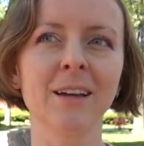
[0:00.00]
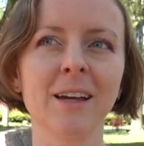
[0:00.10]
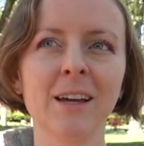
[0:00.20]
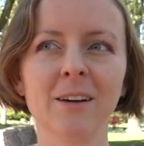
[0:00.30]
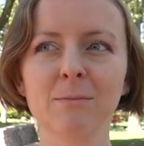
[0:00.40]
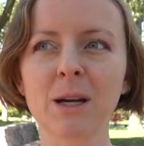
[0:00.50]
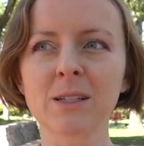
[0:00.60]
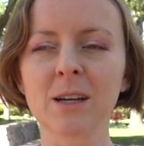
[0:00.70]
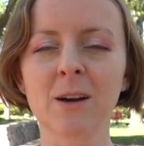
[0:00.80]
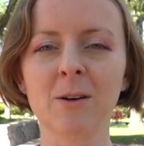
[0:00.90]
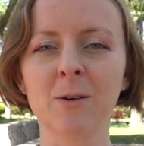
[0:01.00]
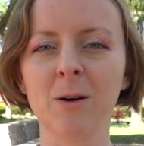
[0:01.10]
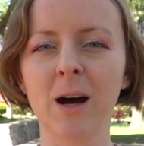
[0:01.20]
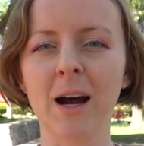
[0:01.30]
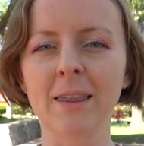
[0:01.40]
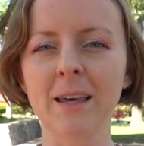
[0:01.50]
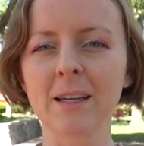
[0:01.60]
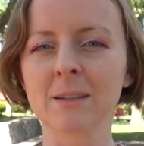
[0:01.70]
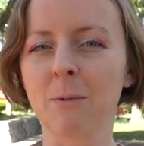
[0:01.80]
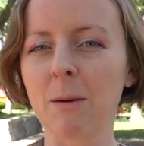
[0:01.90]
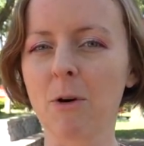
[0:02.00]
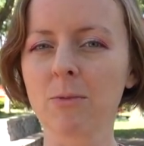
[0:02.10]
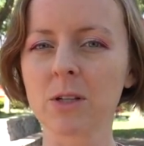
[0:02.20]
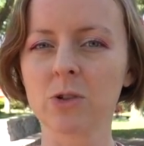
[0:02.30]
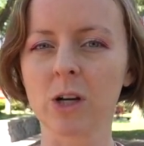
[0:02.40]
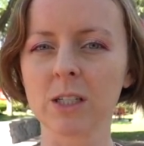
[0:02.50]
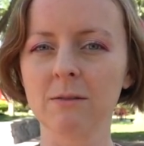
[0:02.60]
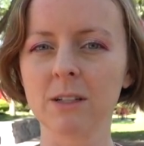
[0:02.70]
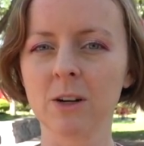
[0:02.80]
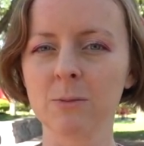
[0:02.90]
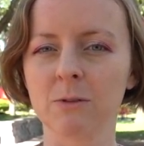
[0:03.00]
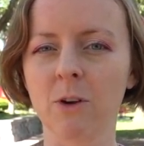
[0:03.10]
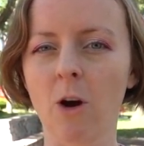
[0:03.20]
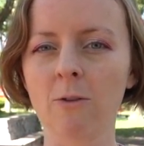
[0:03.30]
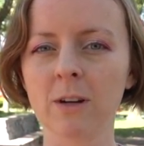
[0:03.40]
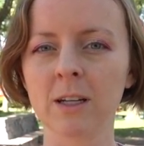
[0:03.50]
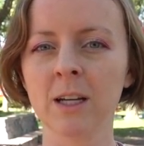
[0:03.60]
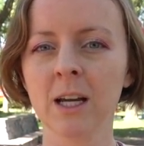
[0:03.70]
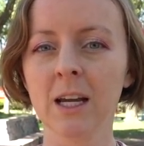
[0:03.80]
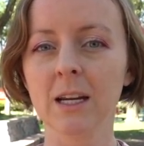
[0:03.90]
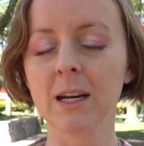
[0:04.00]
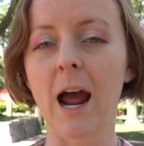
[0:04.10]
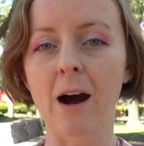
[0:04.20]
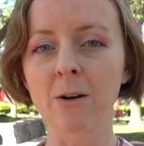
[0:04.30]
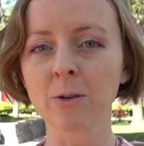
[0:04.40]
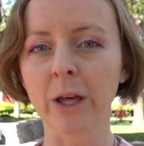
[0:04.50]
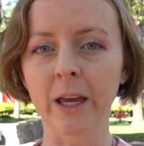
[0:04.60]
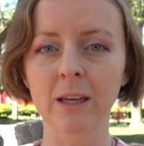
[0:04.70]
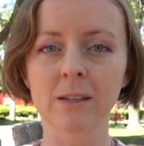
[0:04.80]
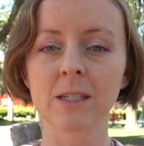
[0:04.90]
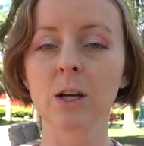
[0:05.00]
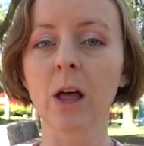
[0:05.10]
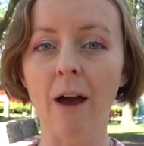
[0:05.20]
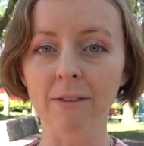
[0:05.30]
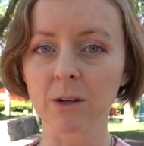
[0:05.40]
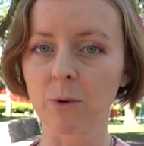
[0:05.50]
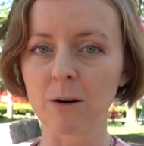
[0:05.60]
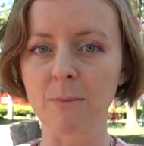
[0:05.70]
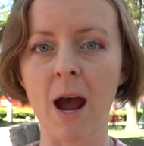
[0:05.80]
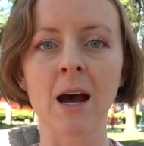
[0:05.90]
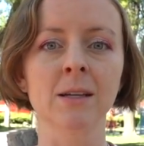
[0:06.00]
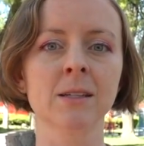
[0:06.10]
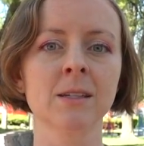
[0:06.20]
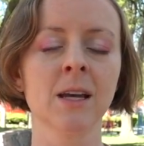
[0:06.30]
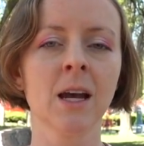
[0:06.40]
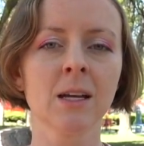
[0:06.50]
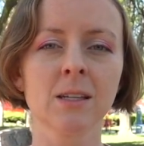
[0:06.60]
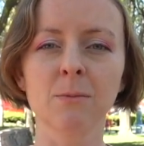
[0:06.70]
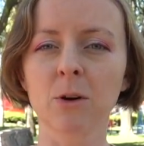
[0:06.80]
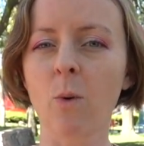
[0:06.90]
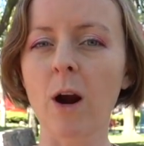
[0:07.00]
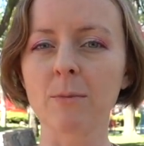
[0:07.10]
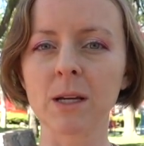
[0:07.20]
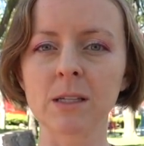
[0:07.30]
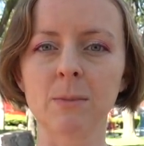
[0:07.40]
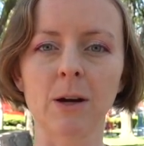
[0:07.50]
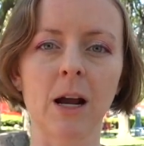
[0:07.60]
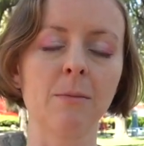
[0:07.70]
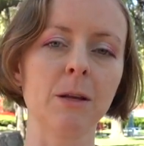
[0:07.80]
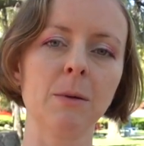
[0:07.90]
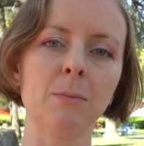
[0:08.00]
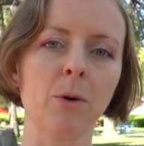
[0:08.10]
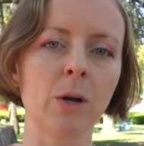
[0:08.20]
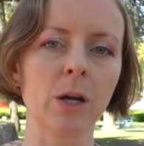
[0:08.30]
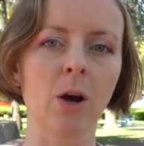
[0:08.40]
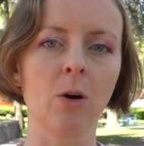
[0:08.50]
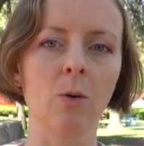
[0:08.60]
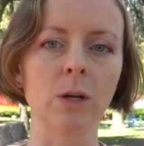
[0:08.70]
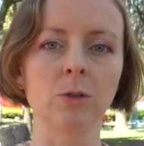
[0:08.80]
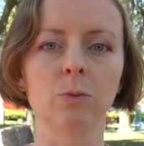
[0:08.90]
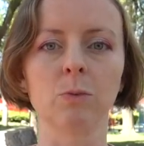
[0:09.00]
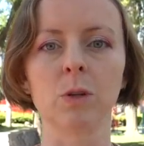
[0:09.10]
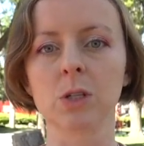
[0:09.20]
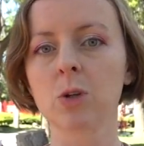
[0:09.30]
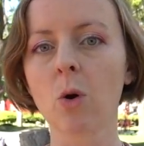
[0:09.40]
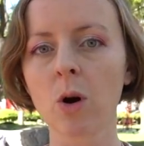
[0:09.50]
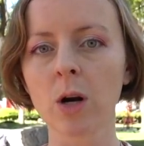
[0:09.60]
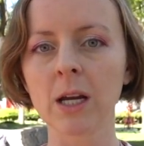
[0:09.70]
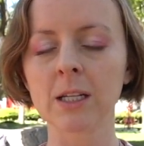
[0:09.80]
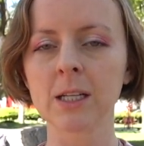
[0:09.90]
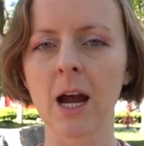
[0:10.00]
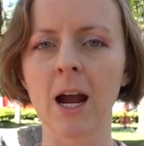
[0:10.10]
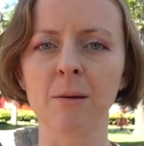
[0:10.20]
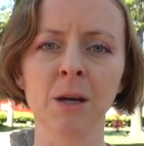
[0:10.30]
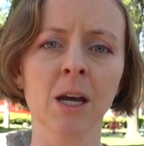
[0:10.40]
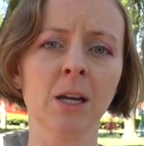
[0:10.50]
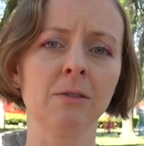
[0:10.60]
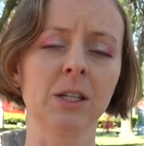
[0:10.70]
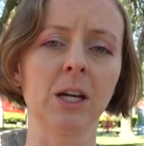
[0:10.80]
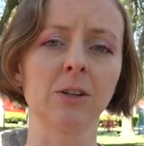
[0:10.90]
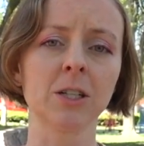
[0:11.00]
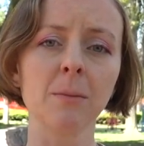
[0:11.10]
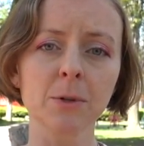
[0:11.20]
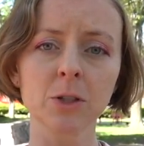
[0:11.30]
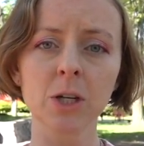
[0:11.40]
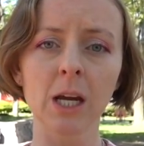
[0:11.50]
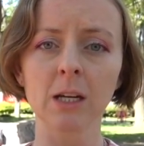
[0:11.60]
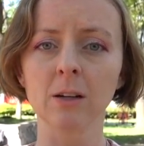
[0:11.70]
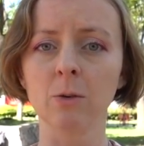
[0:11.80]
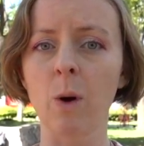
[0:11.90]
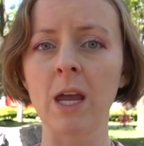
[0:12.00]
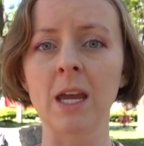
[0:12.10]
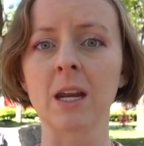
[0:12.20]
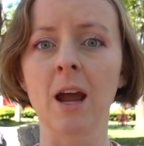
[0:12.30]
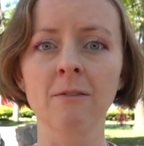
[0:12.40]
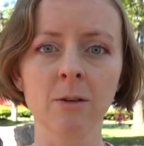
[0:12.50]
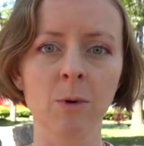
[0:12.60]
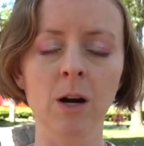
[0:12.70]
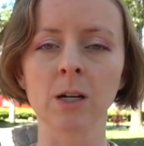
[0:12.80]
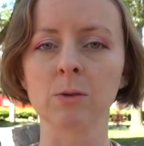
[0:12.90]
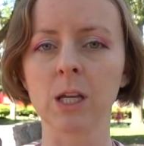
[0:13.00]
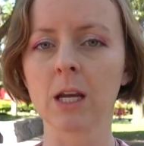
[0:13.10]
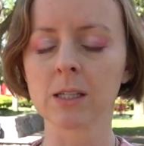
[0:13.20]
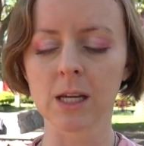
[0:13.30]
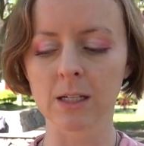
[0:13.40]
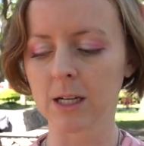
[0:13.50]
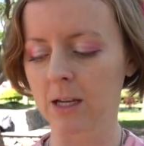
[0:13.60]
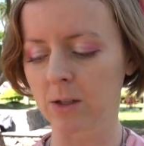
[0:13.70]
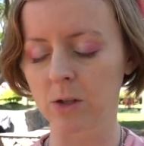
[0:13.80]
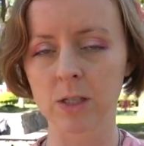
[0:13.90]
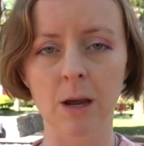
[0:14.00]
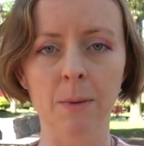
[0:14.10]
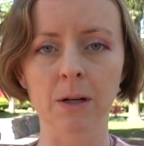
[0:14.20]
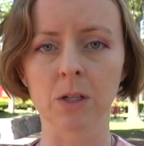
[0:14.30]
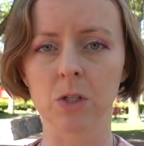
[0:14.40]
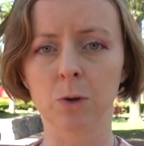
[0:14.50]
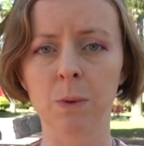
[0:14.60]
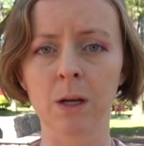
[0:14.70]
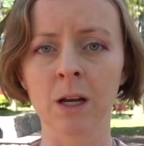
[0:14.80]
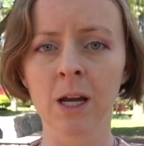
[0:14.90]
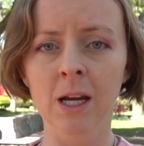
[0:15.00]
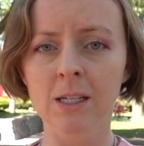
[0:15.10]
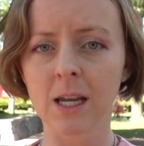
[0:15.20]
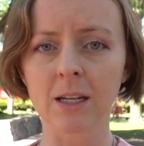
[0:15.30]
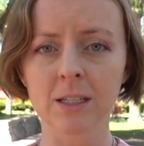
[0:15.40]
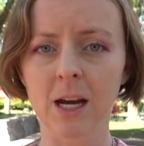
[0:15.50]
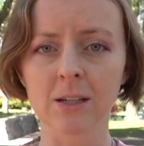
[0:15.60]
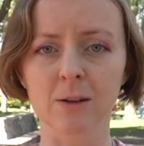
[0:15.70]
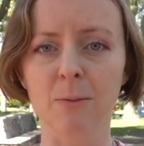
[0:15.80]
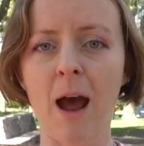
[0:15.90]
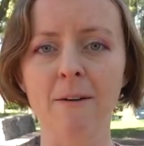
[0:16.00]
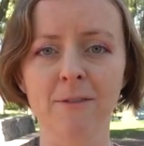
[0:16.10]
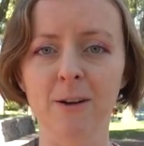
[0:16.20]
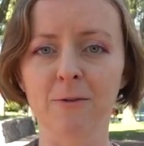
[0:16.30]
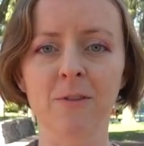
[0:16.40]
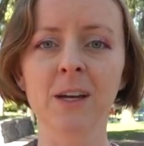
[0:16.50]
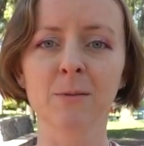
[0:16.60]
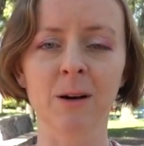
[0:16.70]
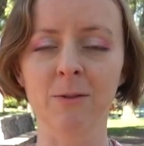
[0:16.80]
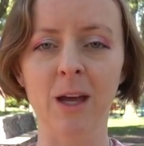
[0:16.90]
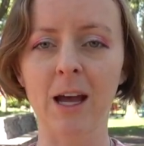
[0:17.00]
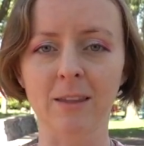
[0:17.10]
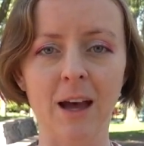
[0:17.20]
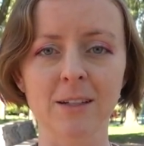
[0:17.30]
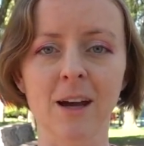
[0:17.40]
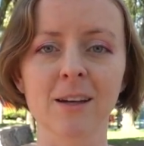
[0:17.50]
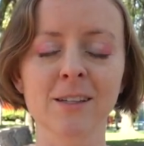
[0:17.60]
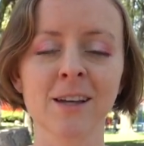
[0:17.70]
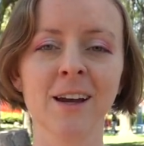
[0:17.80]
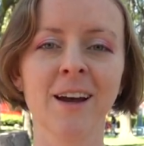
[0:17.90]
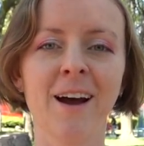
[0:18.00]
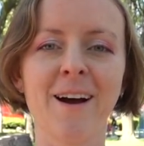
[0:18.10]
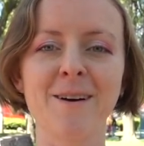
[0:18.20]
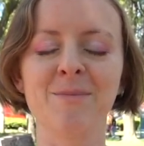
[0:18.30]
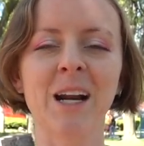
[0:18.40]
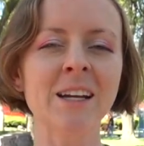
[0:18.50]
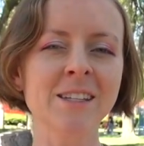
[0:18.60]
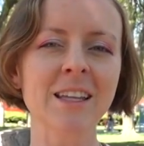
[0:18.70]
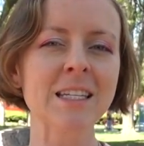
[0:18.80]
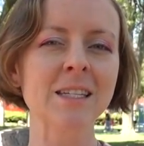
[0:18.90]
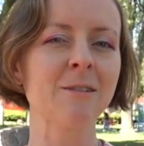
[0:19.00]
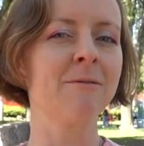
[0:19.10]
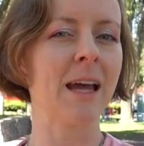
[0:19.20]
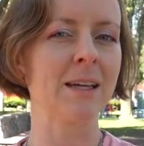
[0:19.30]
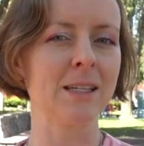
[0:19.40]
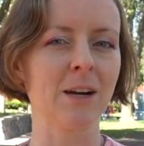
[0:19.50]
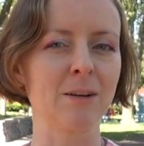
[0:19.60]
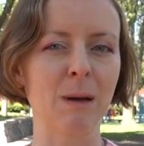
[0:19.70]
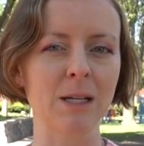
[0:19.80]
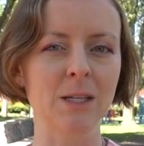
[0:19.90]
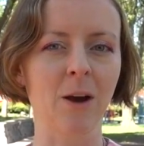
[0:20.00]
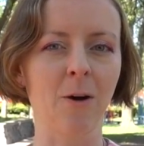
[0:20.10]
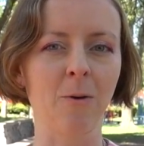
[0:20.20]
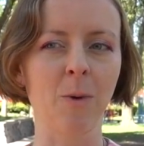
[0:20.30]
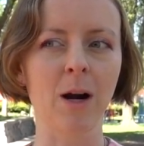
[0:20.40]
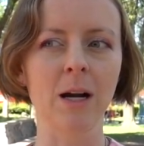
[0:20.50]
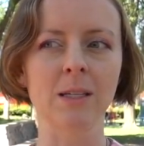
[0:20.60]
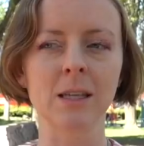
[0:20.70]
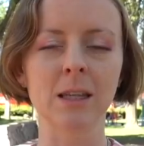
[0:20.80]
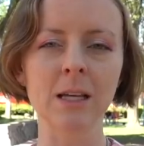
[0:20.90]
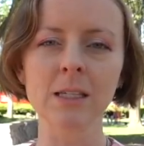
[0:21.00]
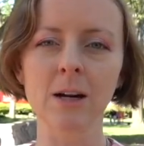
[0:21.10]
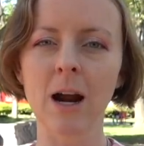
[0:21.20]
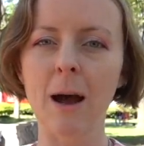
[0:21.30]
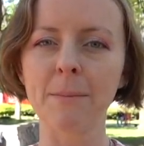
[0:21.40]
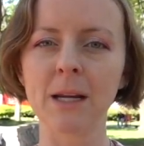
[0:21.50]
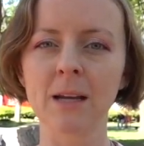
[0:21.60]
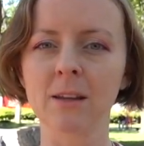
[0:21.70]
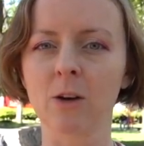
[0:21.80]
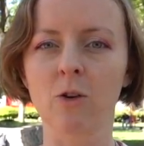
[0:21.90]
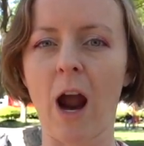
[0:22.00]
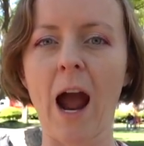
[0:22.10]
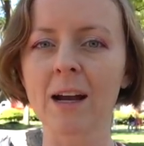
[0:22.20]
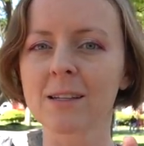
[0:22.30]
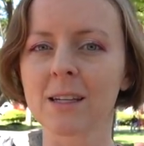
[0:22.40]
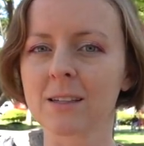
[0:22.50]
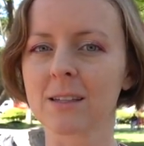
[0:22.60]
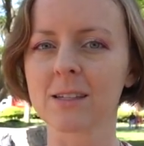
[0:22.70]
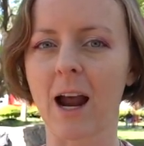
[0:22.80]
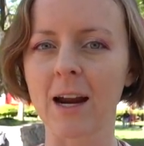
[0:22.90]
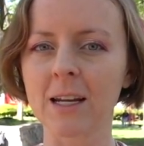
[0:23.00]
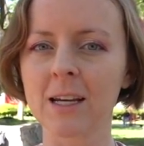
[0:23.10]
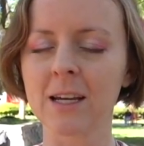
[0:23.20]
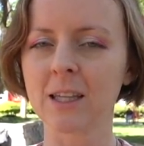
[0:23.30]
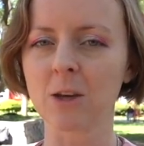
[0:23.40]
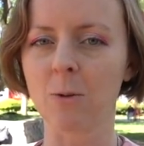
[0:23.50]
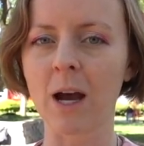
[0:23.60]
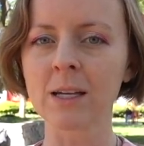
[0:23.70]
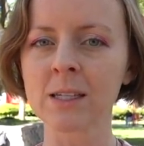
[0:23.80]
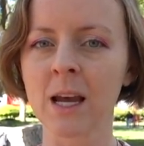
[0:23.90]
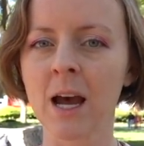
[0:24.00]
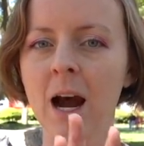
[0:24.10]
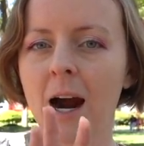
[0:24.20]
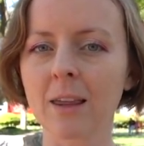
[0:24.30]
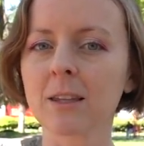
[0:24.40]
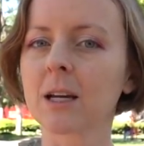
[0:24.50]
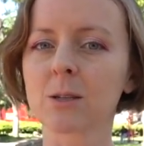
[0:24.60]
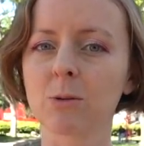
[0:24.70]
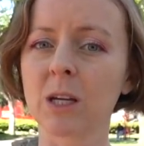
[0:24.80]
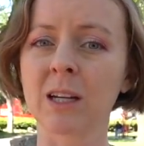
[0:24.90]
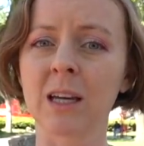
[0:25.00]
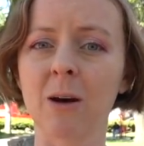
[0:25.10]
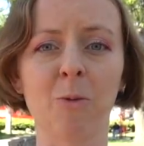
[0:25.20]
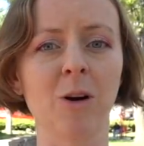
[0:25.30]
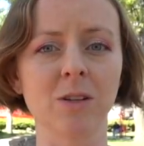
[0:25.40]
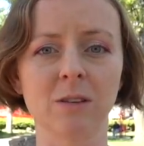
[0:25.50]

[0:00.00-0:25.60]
here in Mexico, I think it's way more restrictive in terms of COVID now, like still having to wear masks, some requirements about how many people can go into the store at a time. You have to get your temperature taken on the way in everywhere, use hand sanitizer, step on a stupid sanitizer mat for your feet, whatever the heck that does. But I see this as a phase here in Mexico, whereas the things that are happening, the cracks in society in the US, I think that's only gonna get worse,